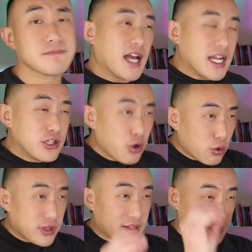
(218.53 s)
I know
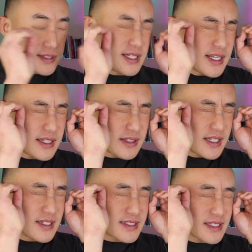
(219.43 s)
that the sink
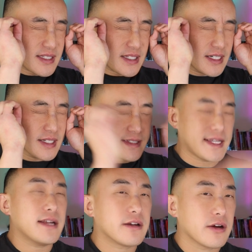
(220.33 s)
is
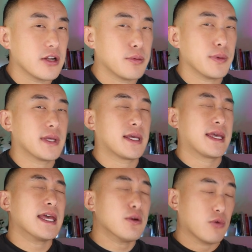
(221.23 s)
unsanitary to
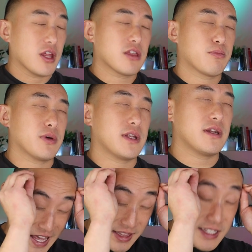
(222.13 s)
begin with, but
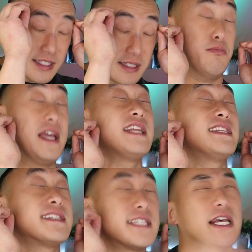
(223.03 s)
at least make
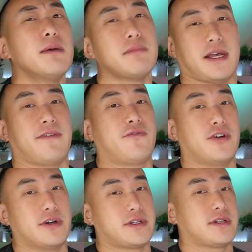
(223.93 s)
some
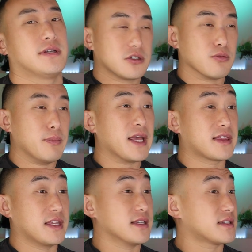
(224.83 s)
effort to make
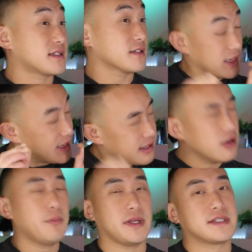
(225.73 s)
this a
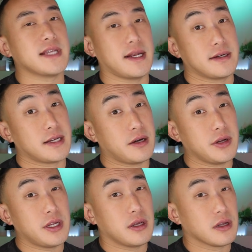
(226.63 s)
little bit
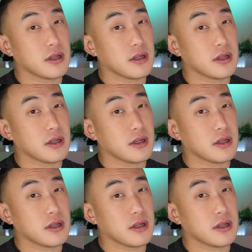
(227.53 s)
sanitary.